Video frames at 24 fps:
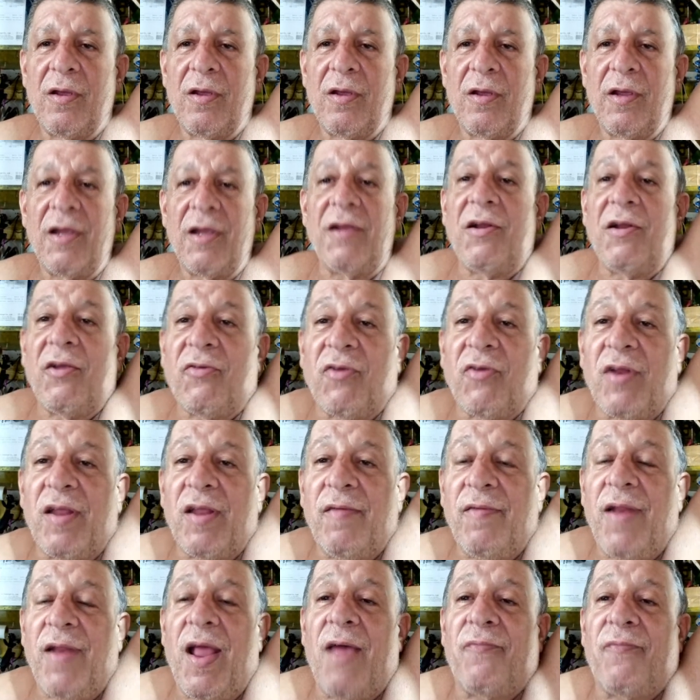He doesn't
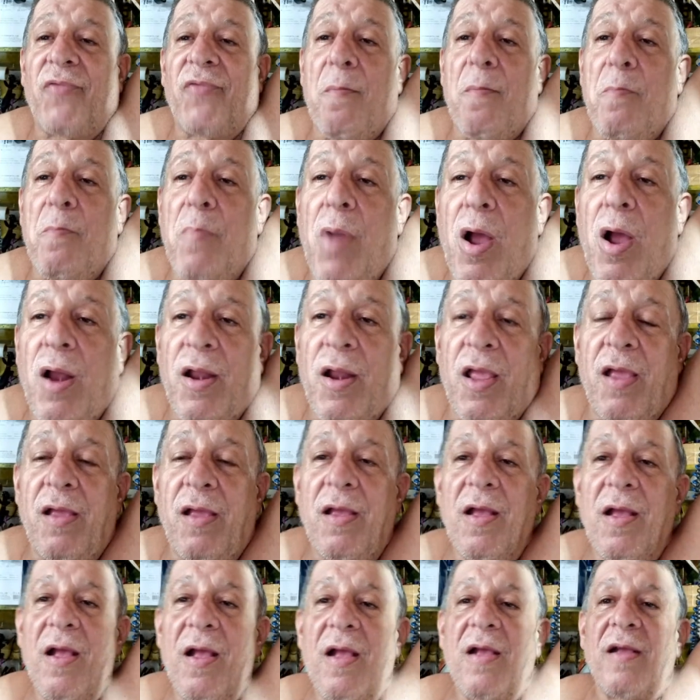even have the money
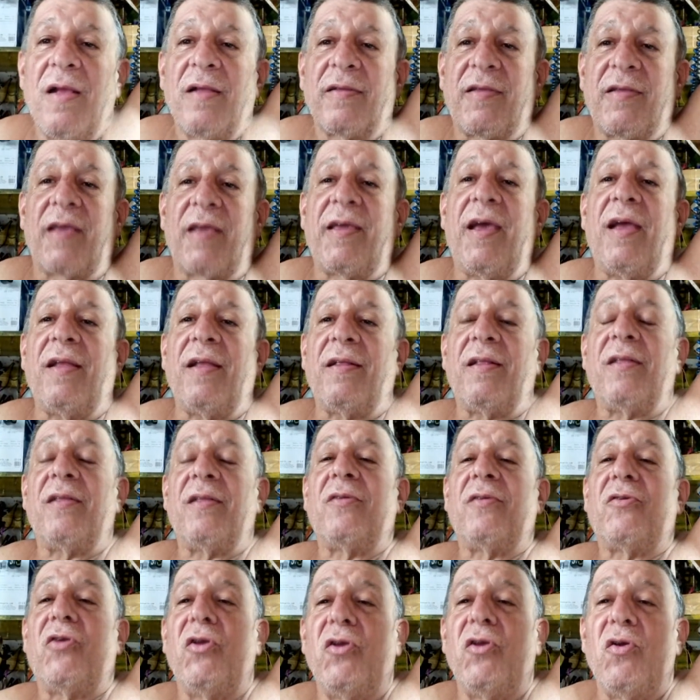to get
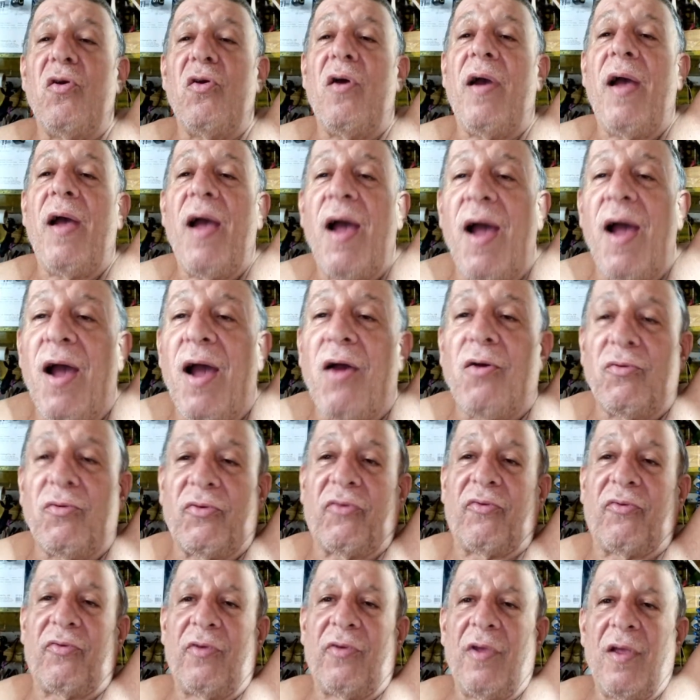to your
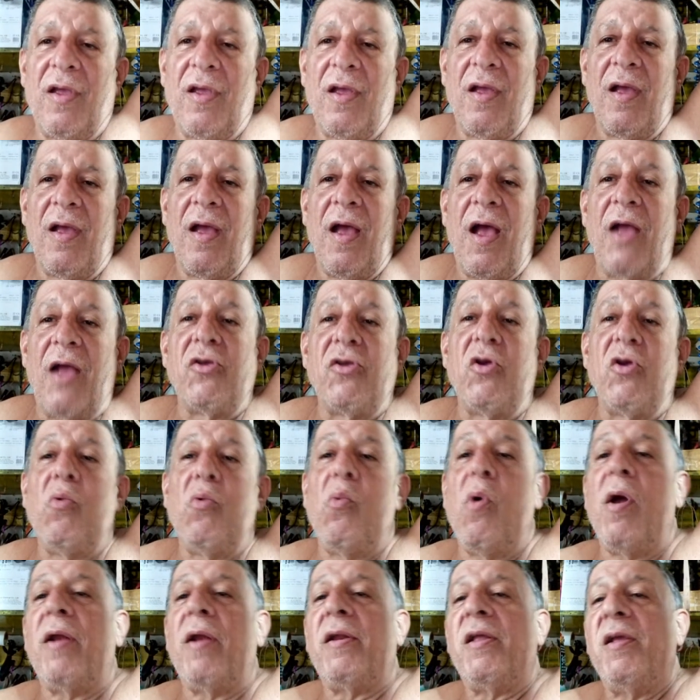house. And you
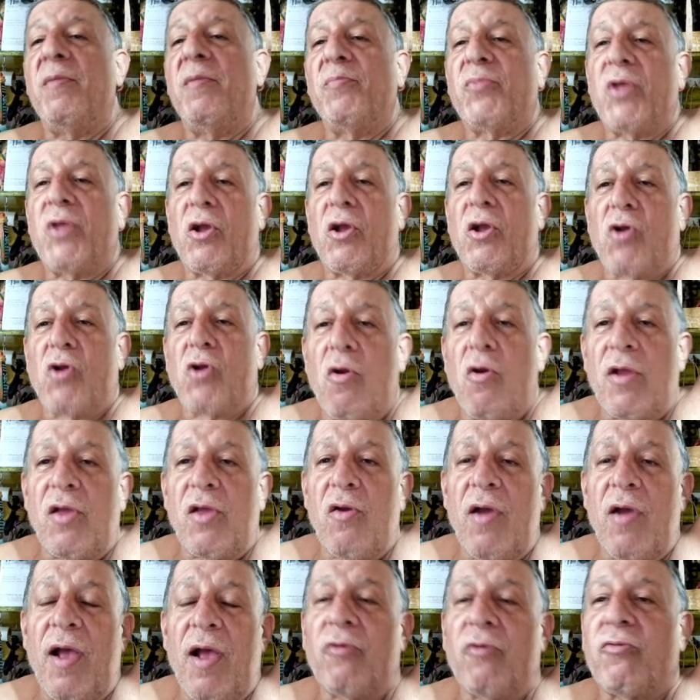want him to go to
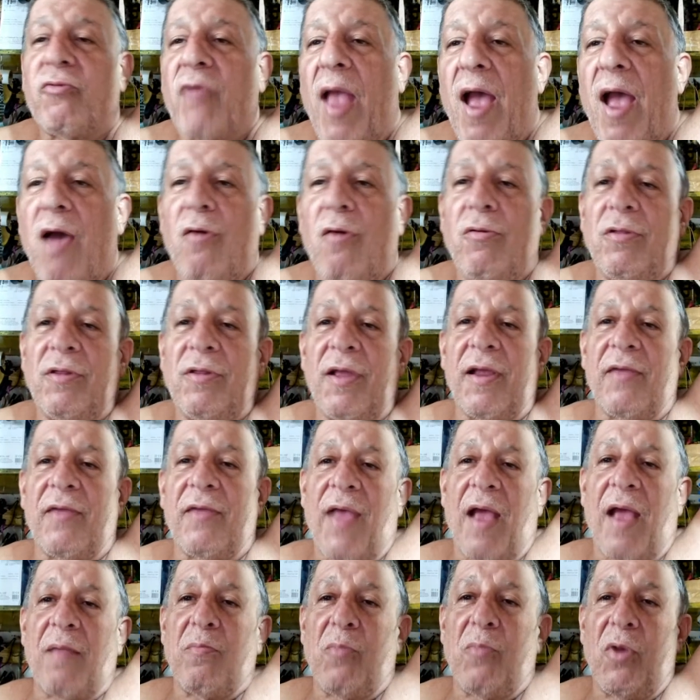your house, outlay
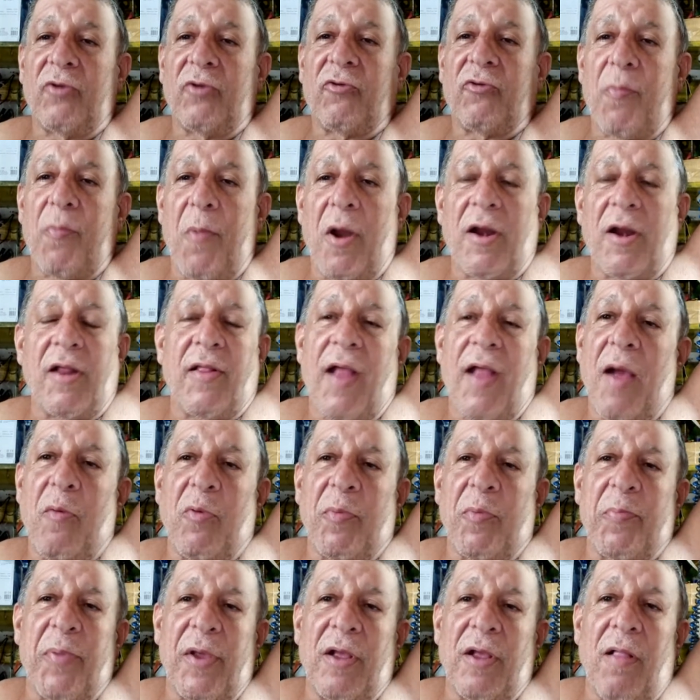that much money? That
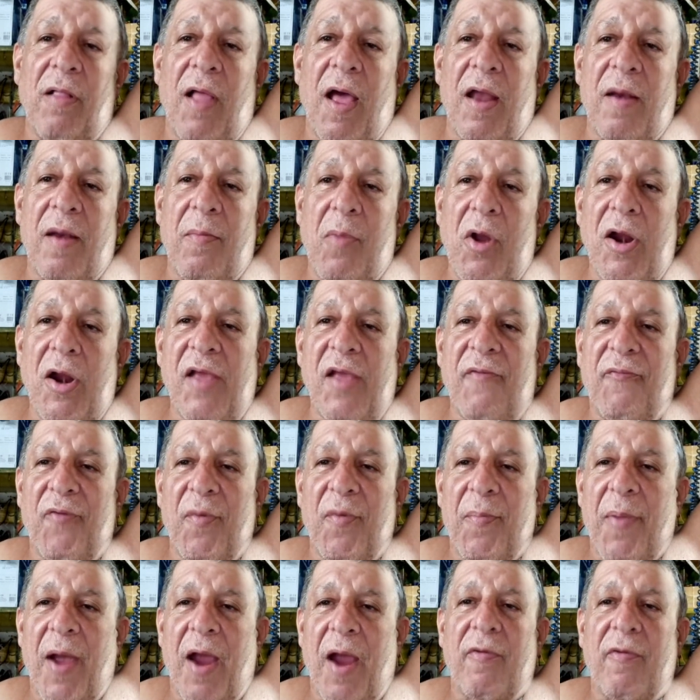would be a lot of money for
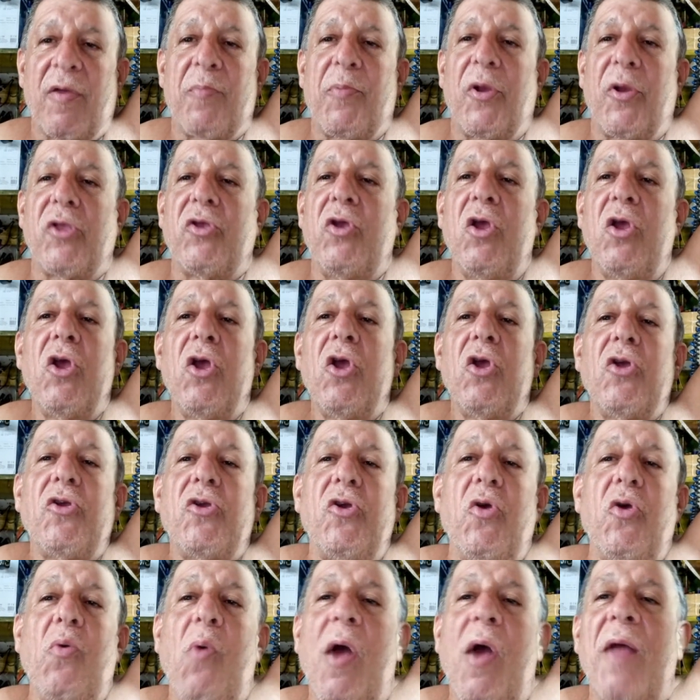Barry. But
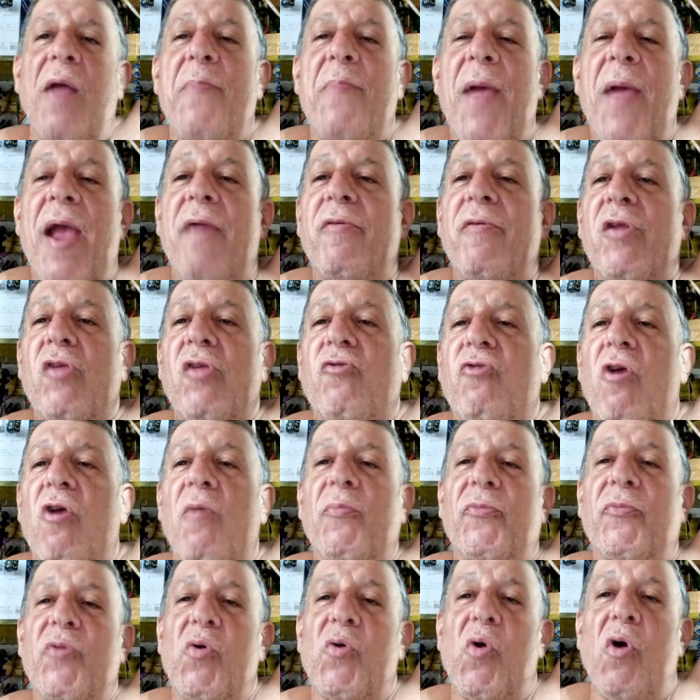you want Barry to
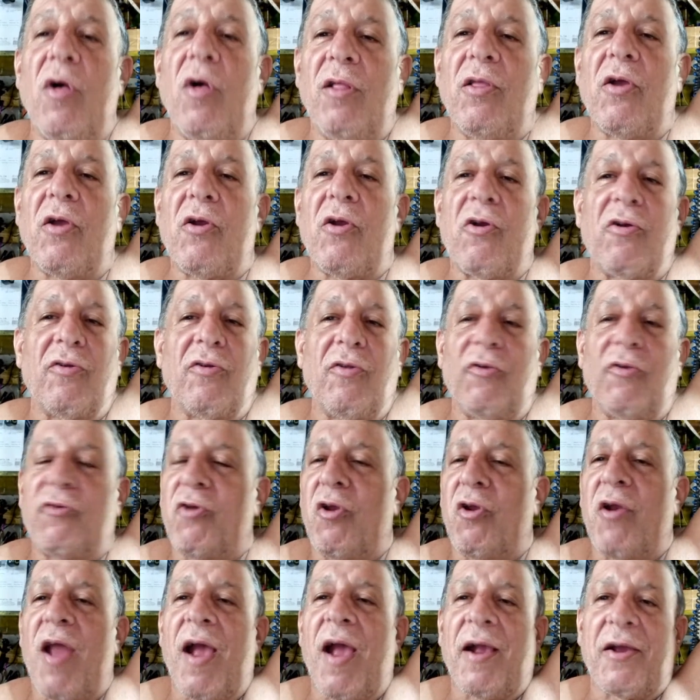jump through all the hurdles.
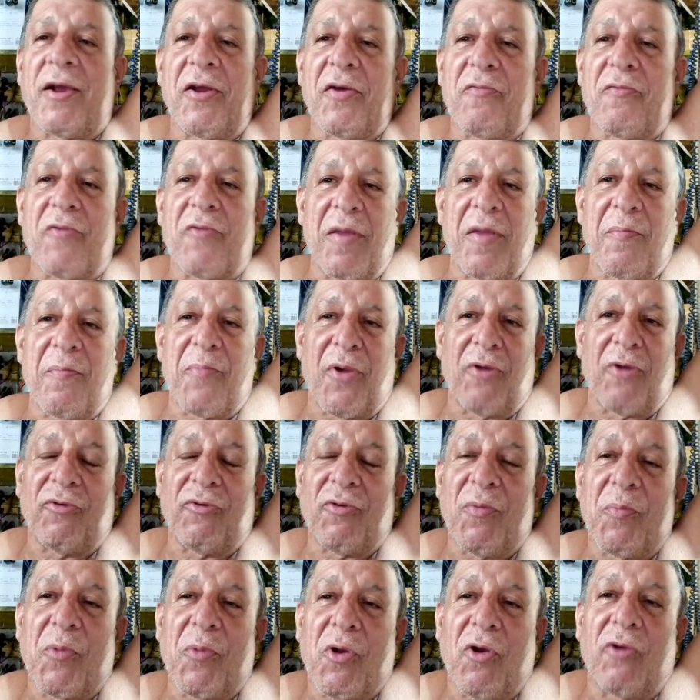You're not going to reimburse
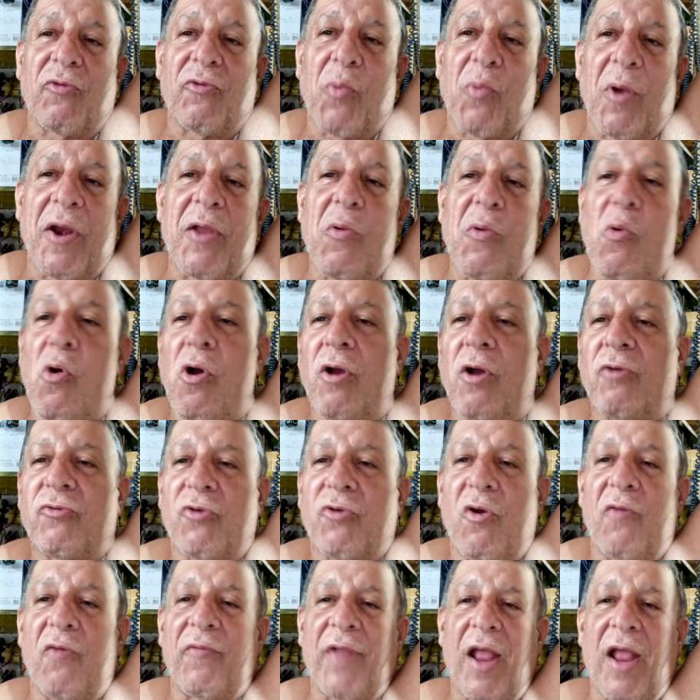him because when he walks
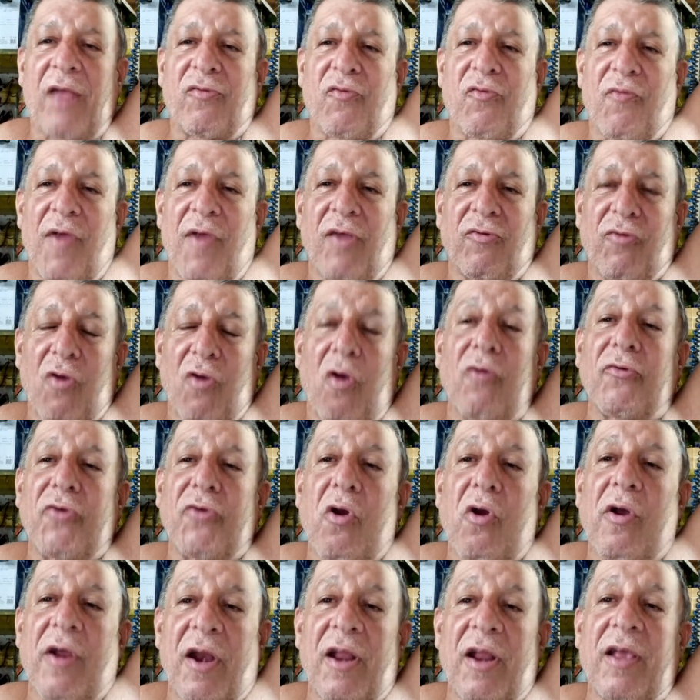over that threshold,
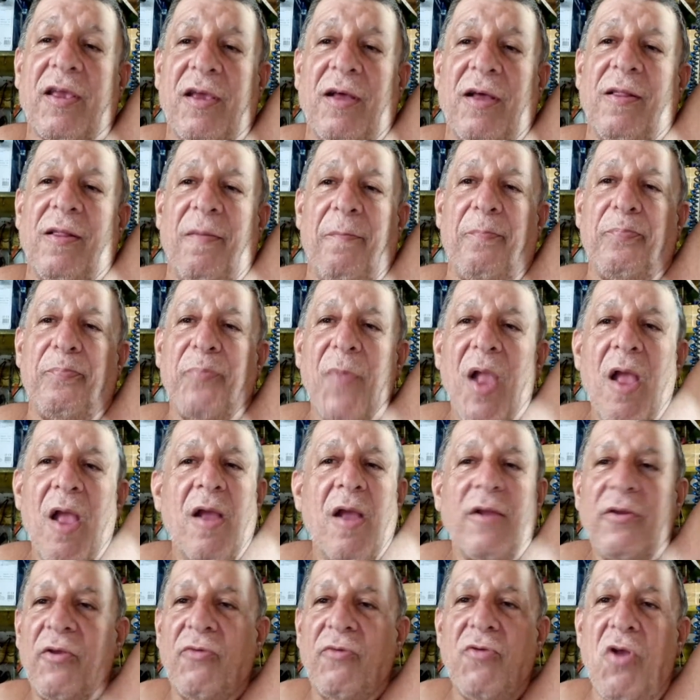you're going to kill him.
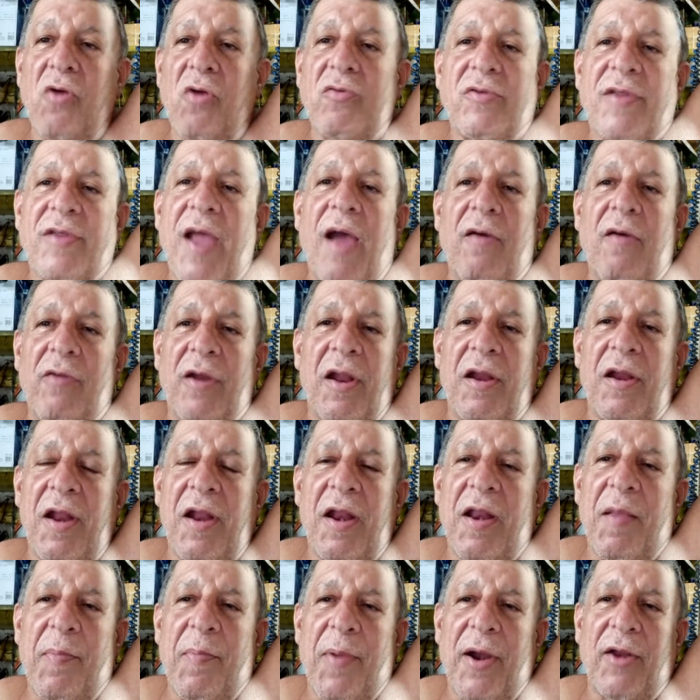There's no doubt in
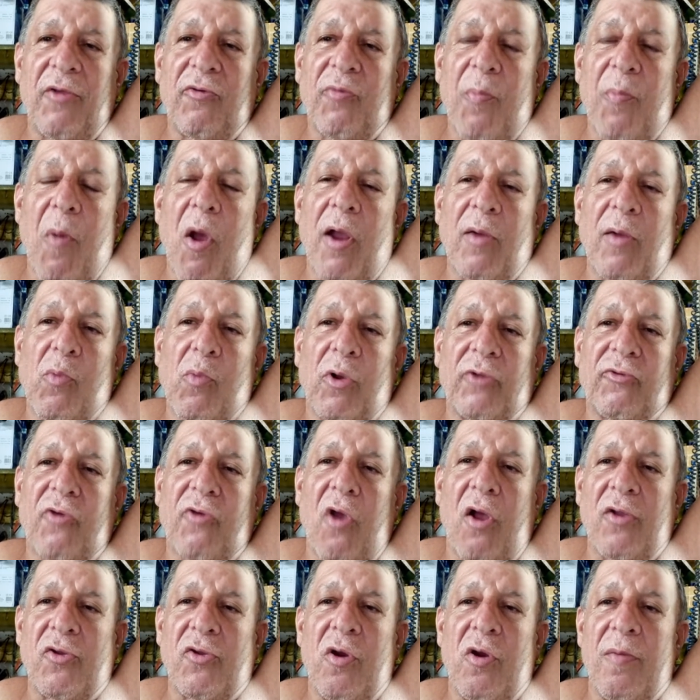anybody's mind what's
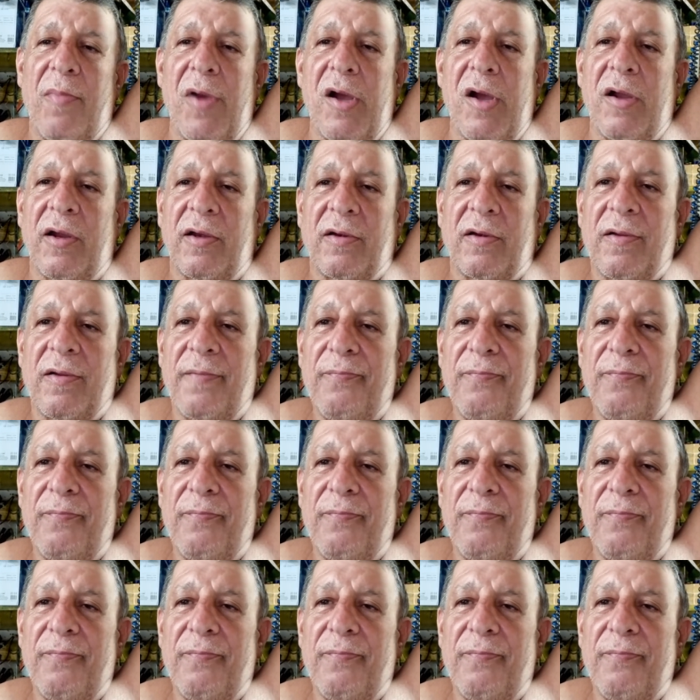on your mind.